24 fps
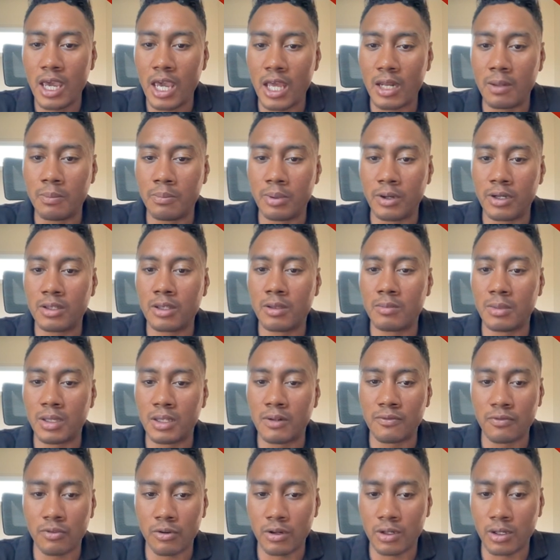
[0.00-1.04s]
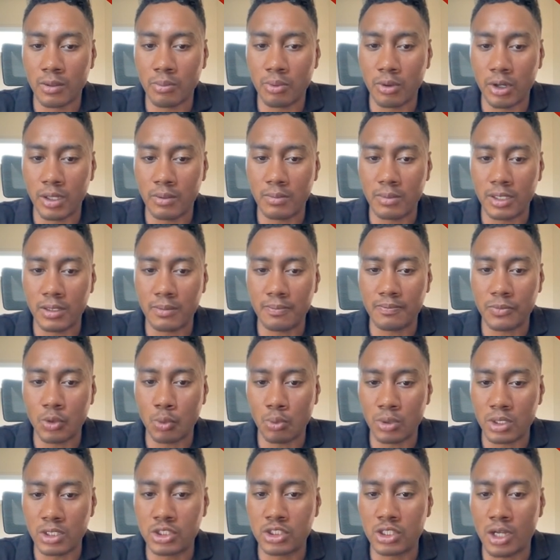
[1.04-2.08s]
and book them in for an appointment
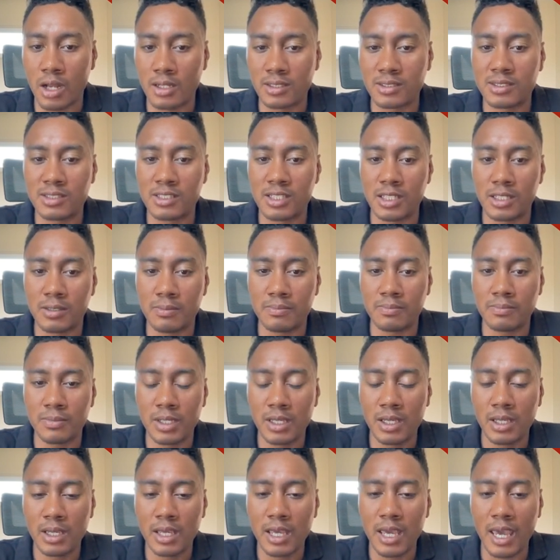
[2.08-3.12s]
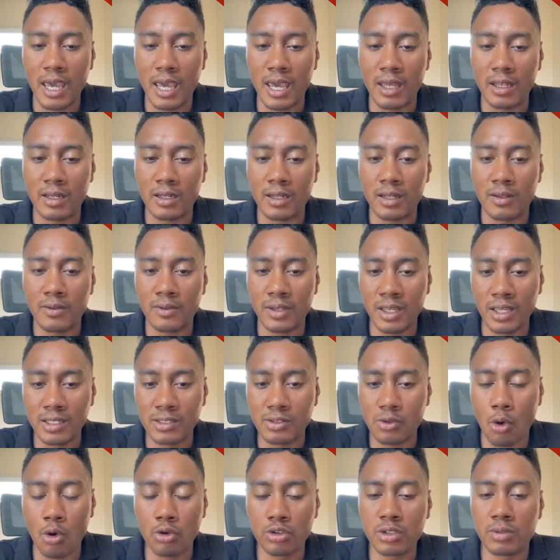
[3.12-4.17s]
with John's team. And
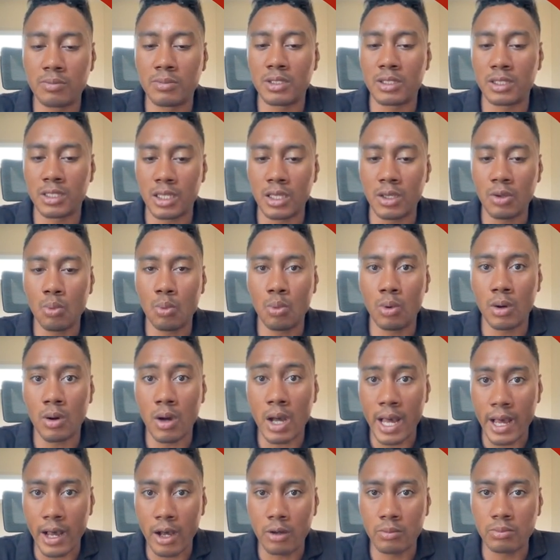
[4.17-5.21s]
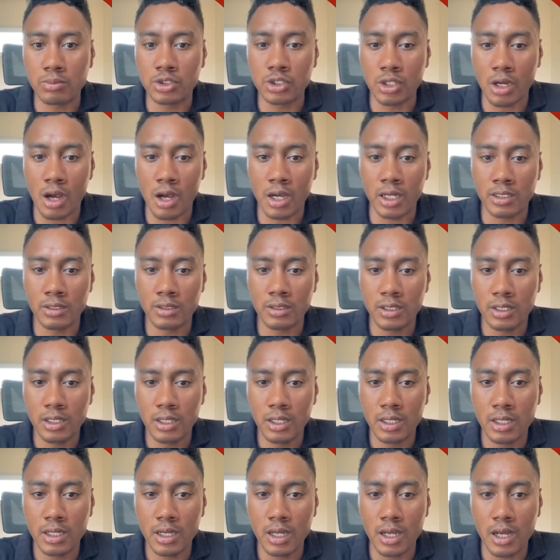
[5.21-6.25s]
this ultimately will help John
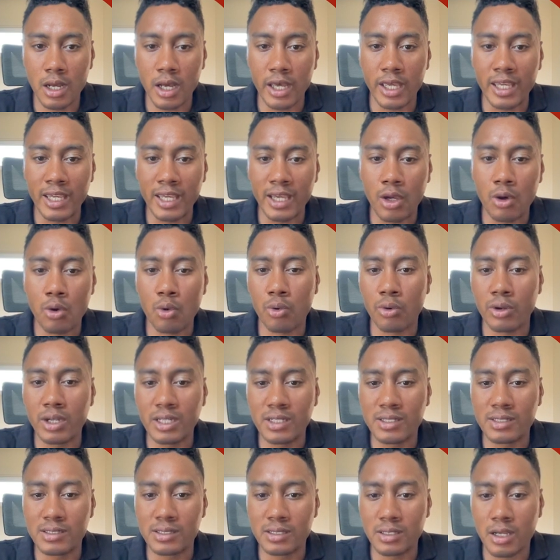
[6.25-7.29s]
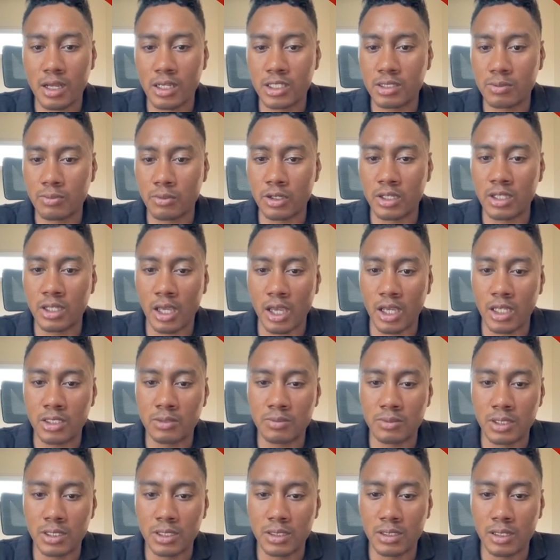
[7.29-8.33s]
increase customer
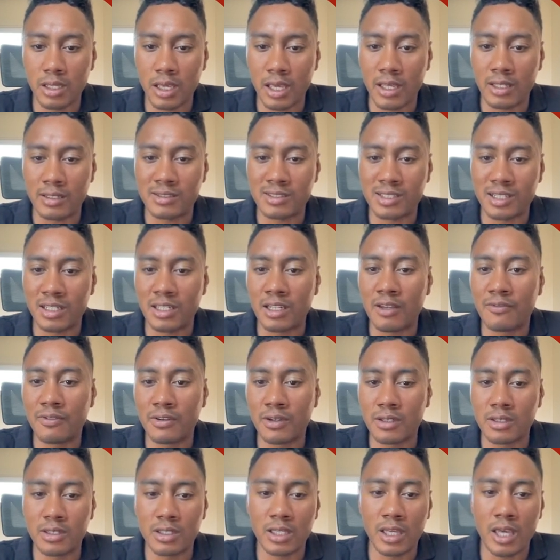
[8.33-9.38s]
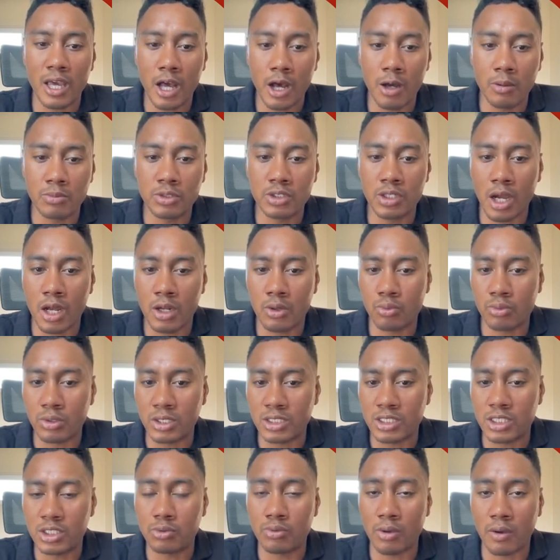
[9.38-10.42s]
engagement and significantly help John
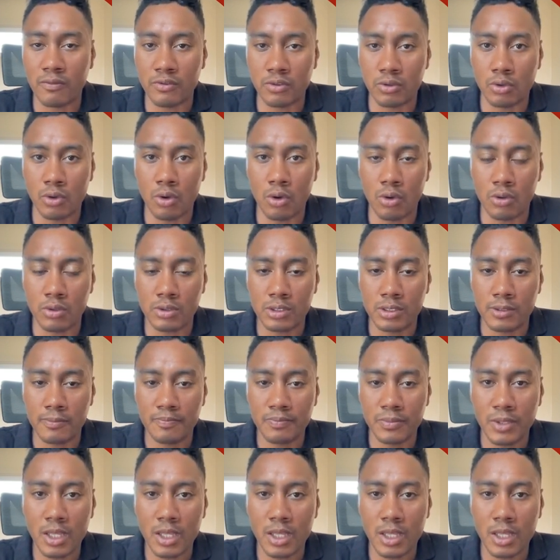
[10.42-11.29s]
reach his revenue goals.